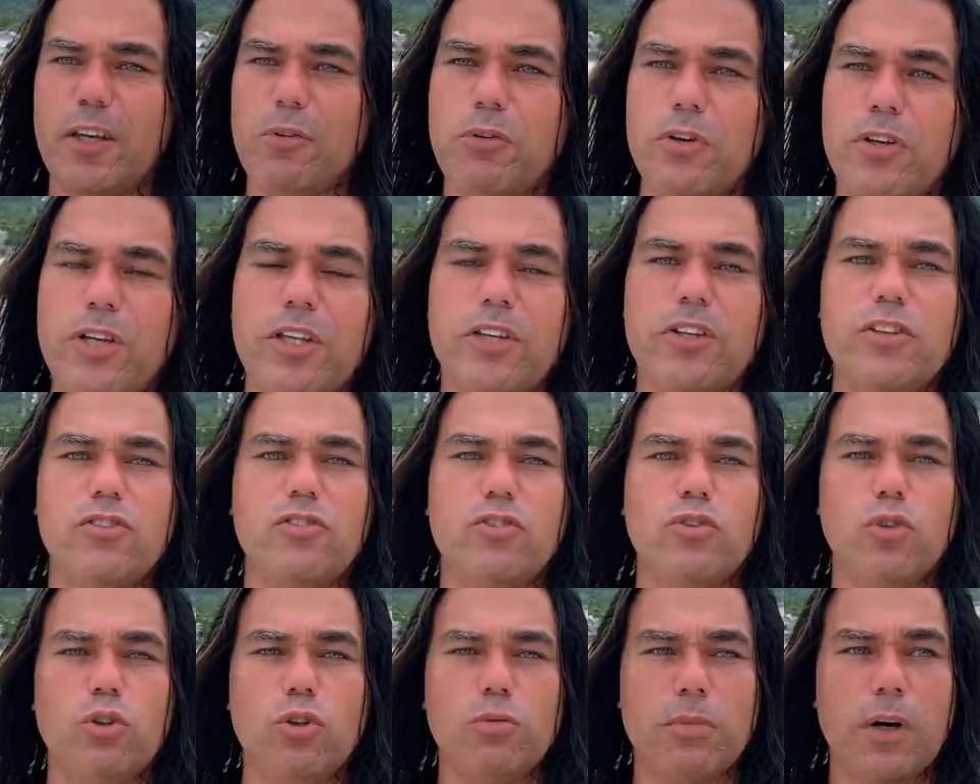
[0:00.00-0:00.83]
You need to
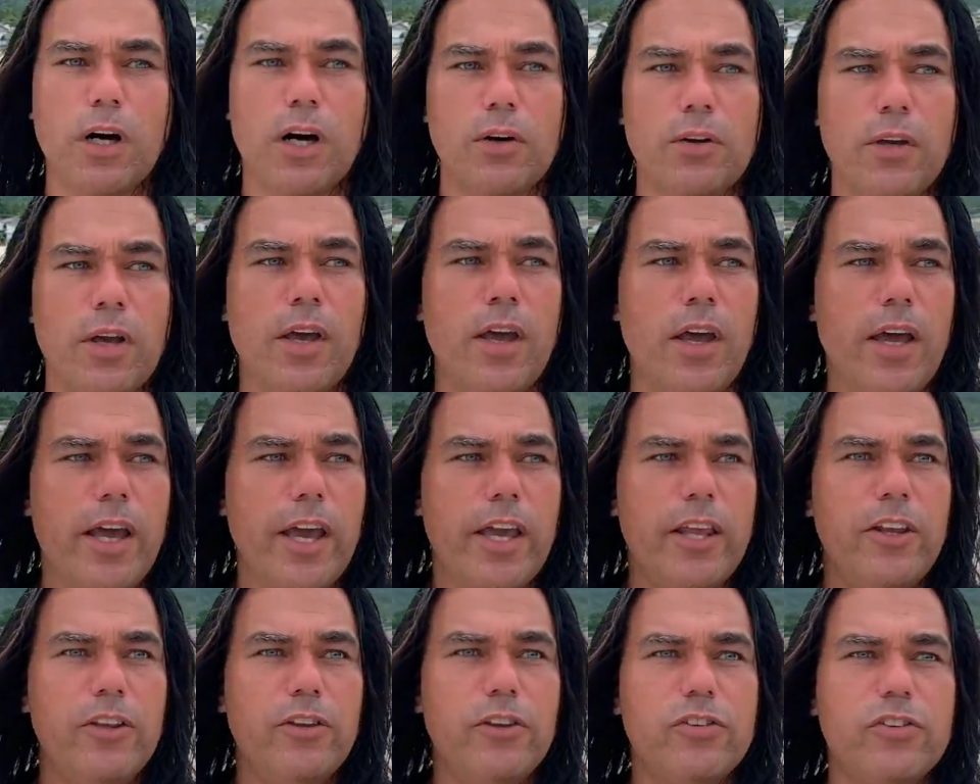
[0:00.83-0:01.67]
zoom out and you
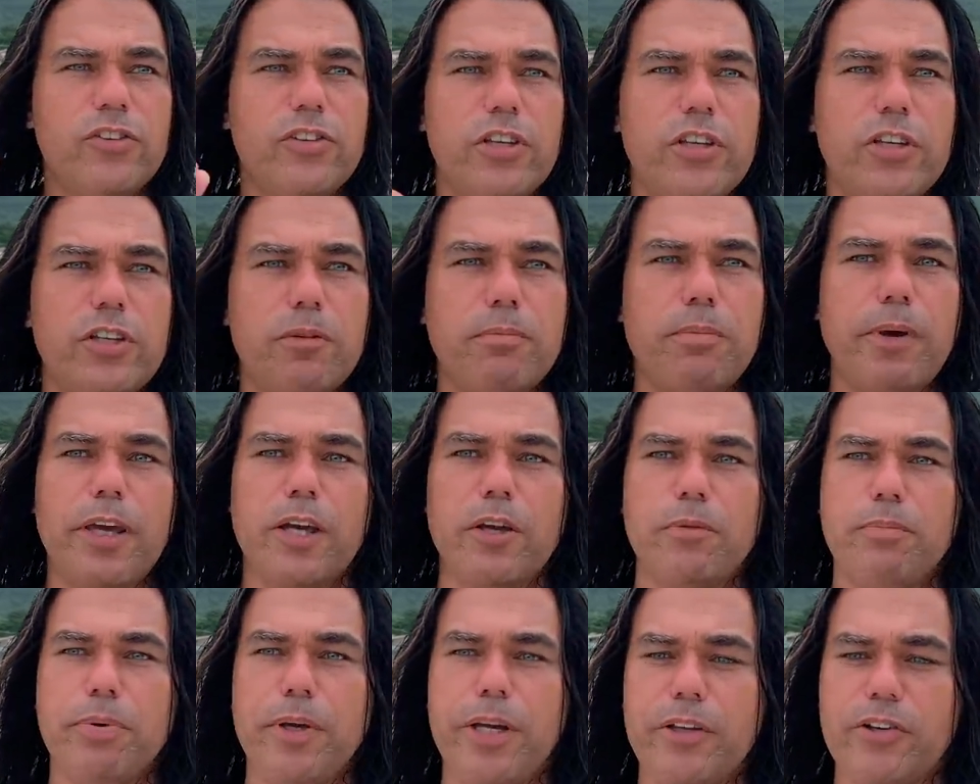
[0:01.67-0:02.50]
need to see the bigger
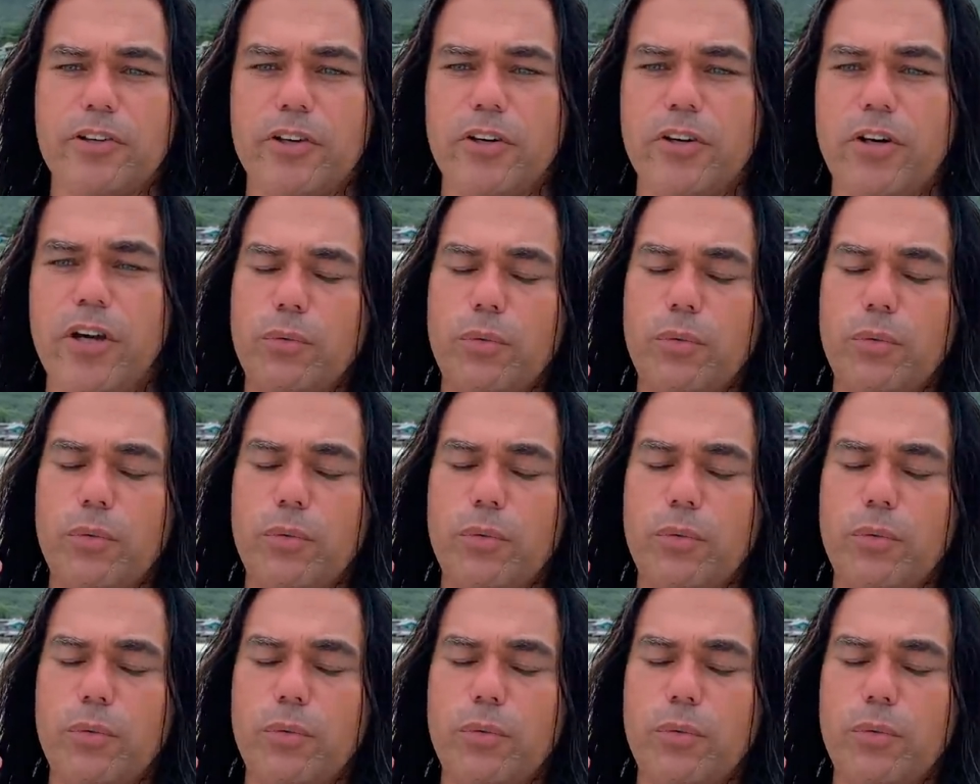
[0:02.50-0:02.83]
picture.